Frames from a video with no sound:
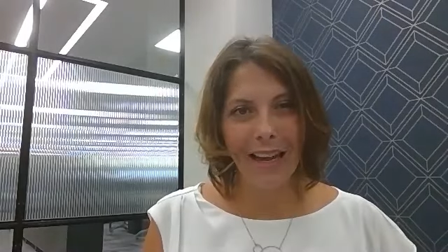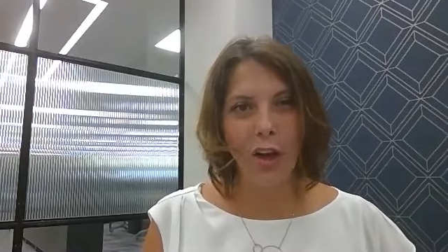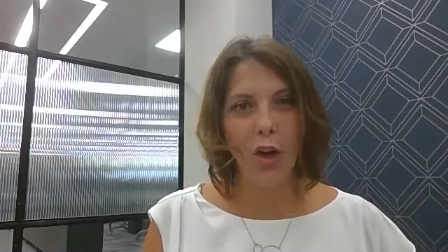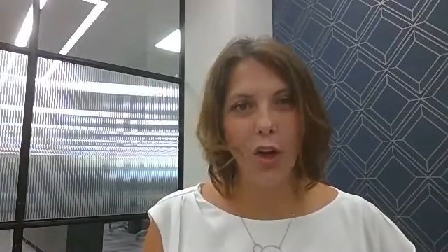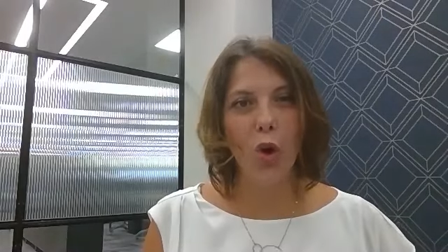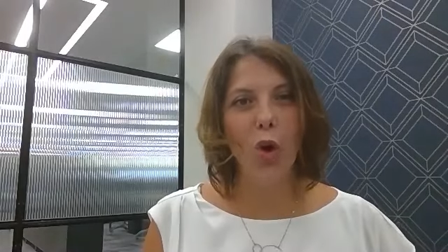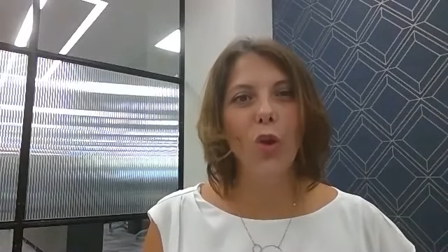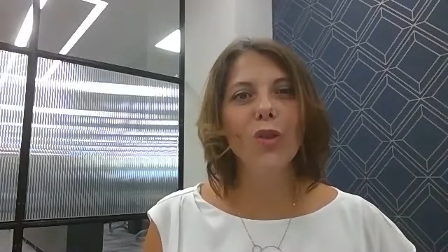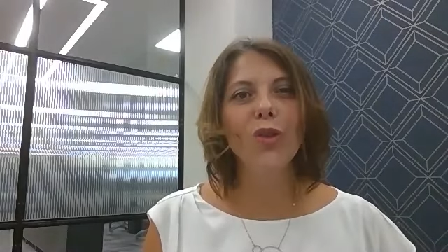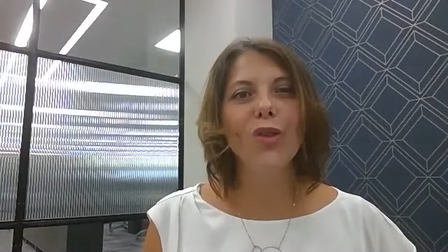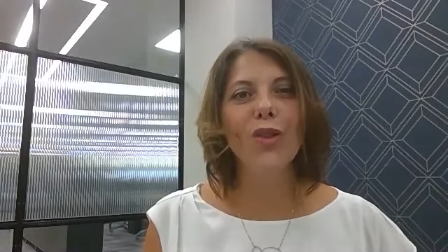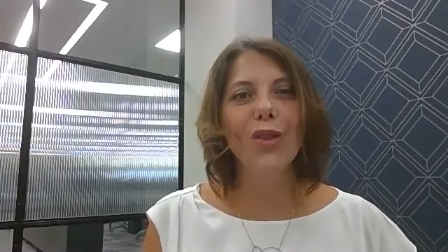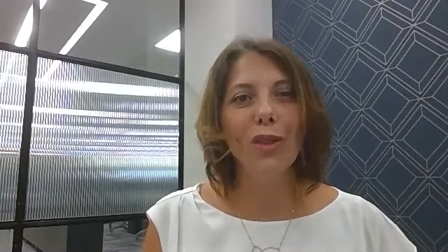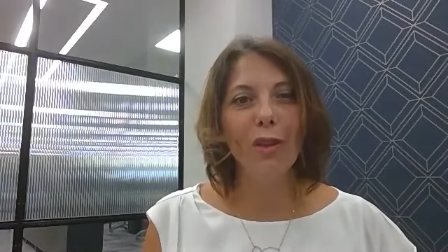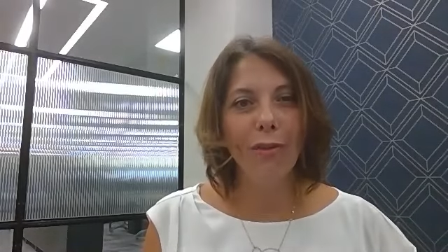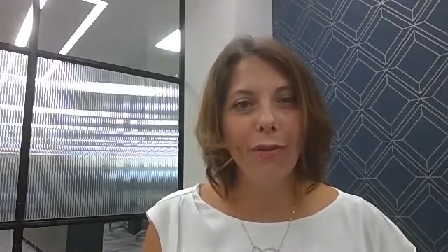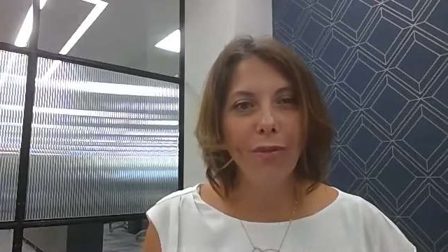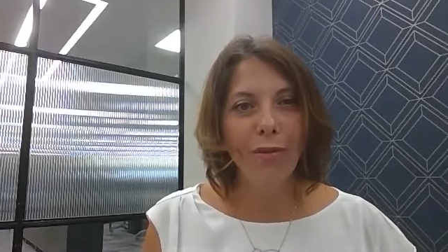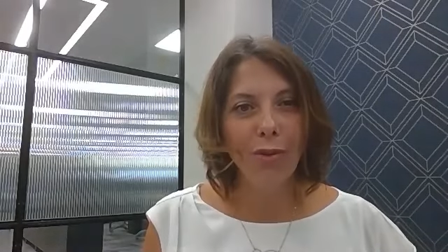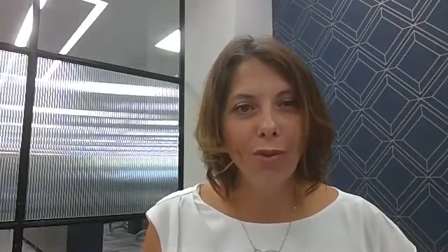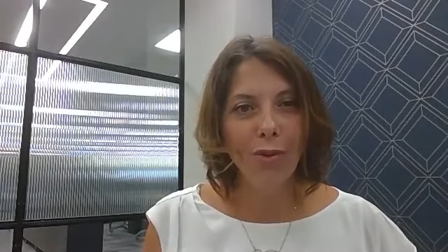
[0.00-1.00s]
and onto the
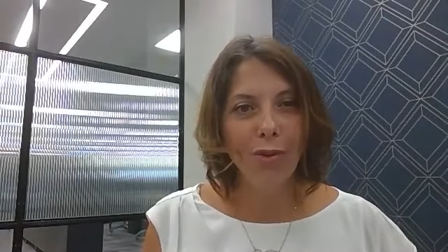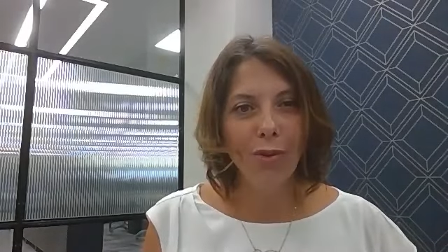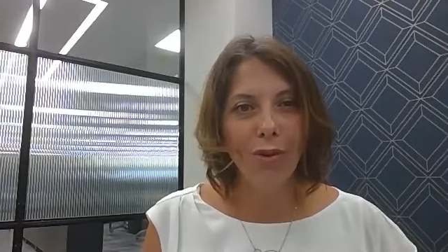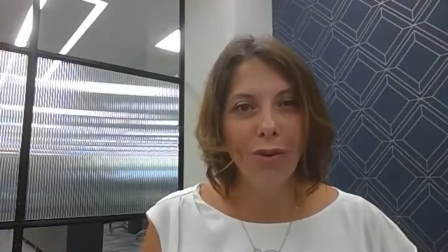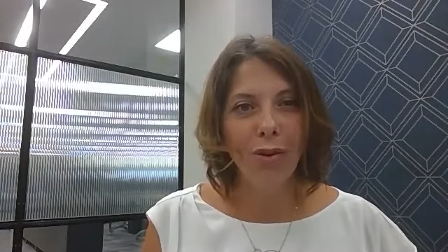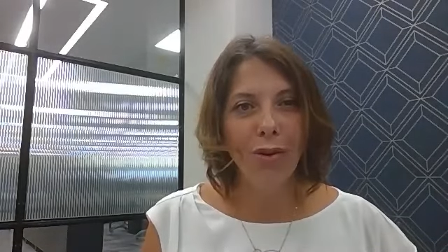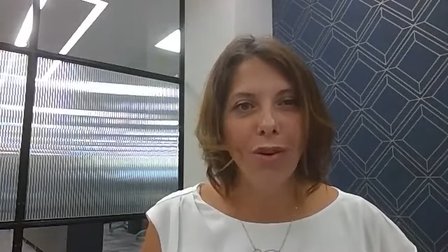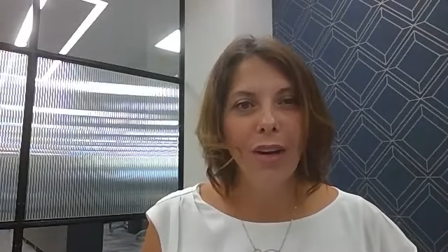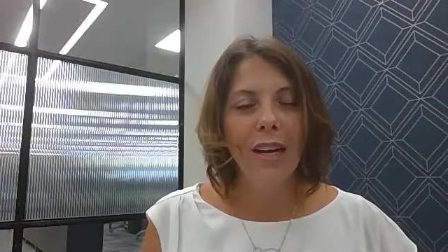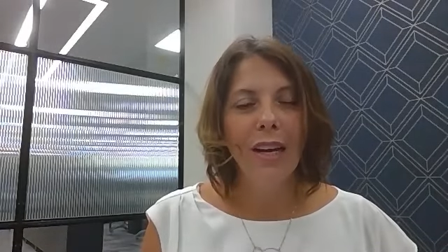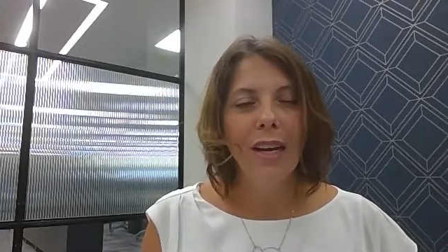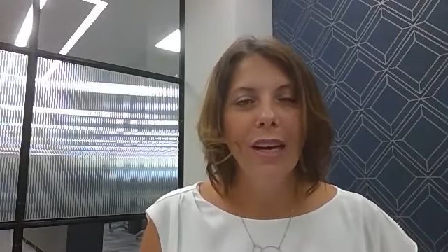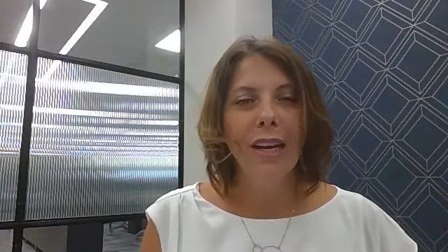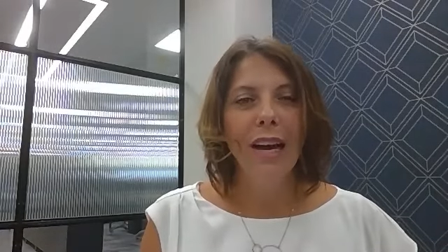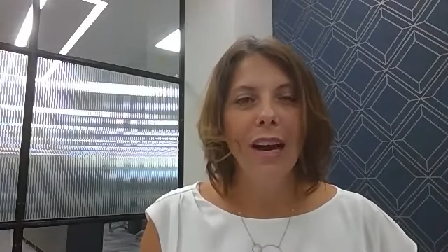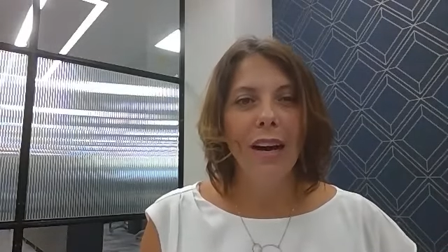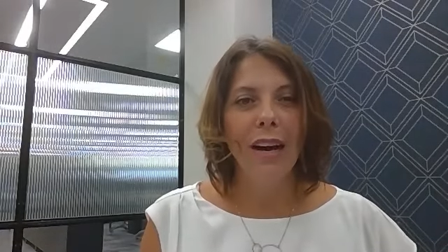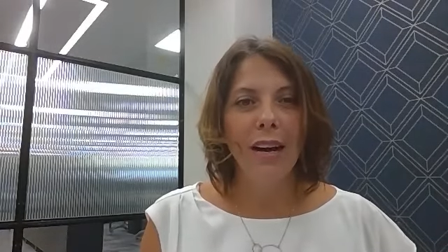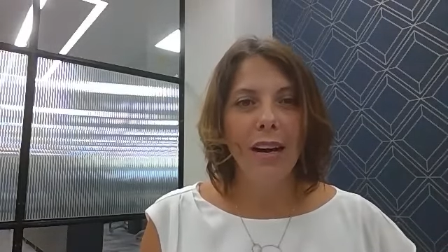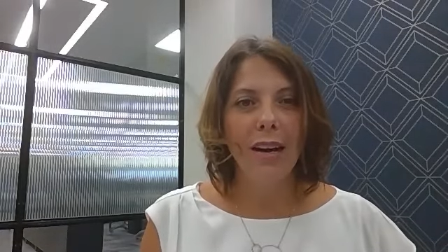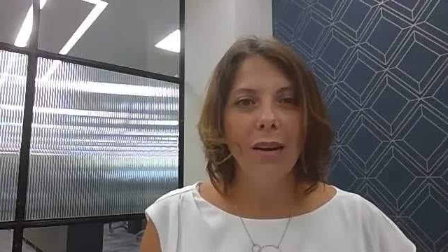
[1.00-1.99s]
floor
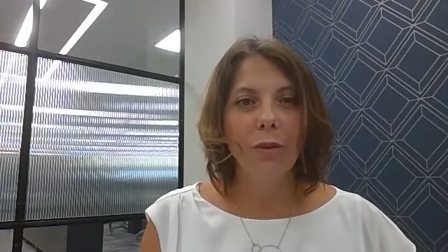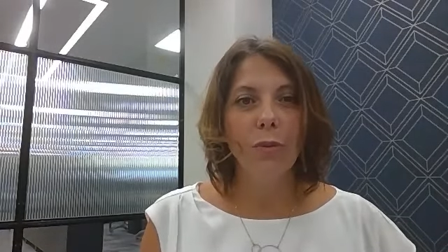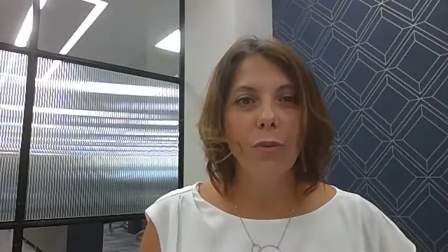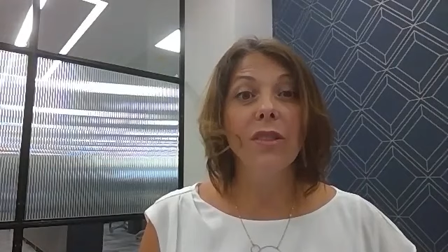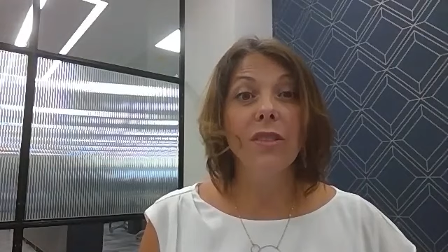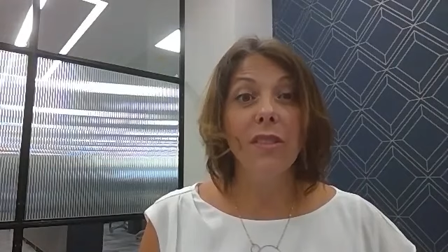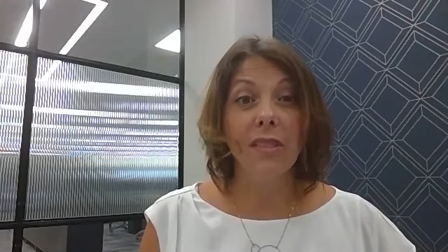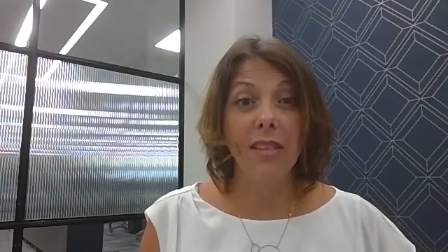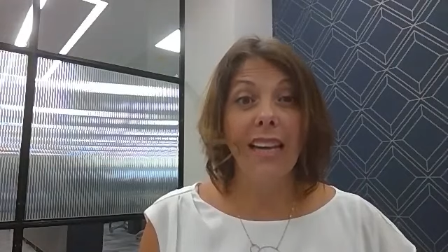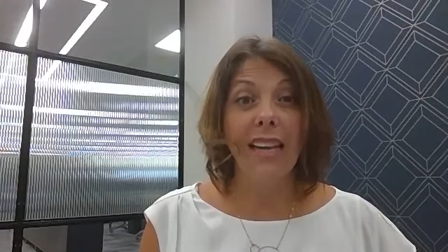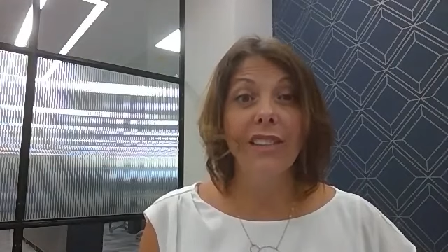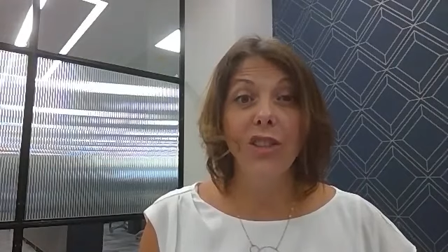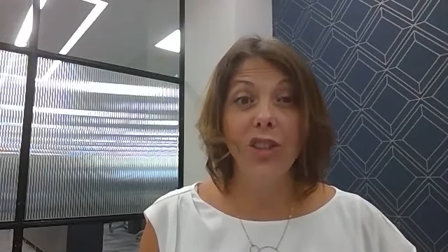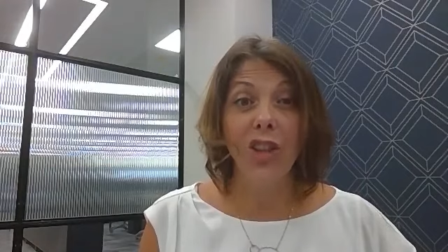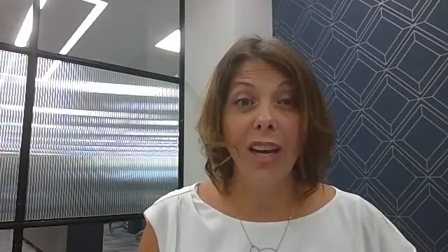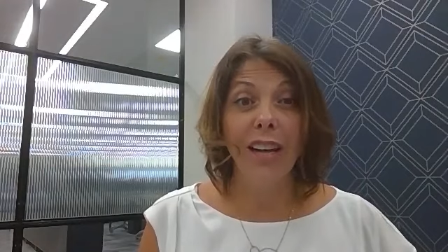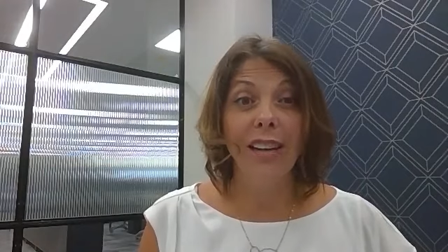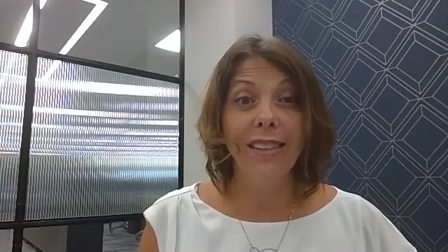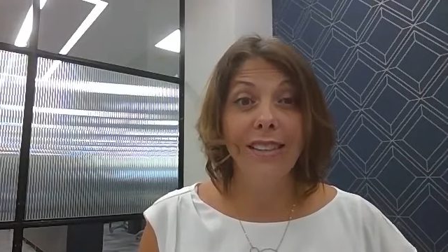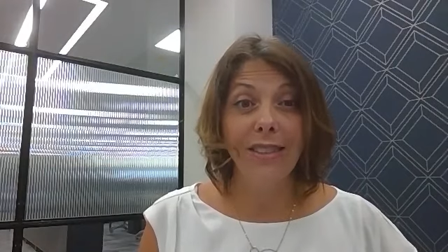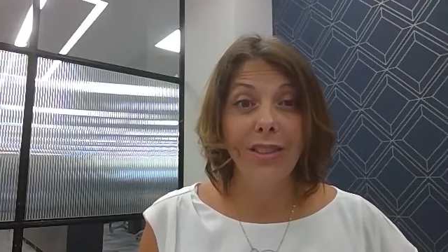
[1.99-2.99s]
was the next
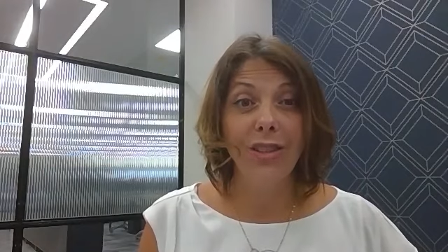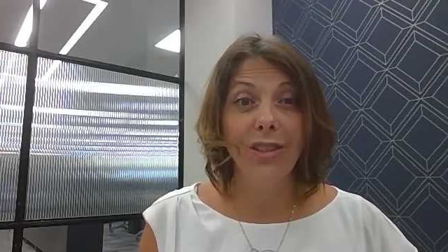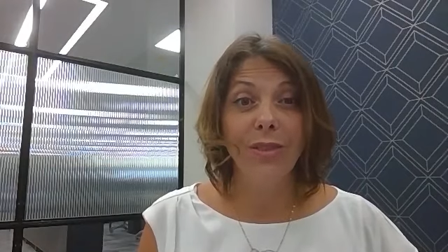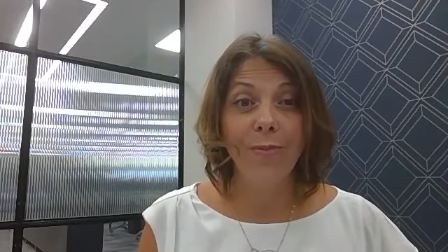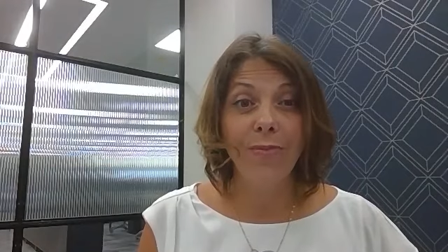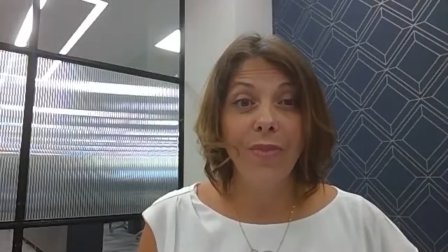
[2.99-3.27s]
challenge.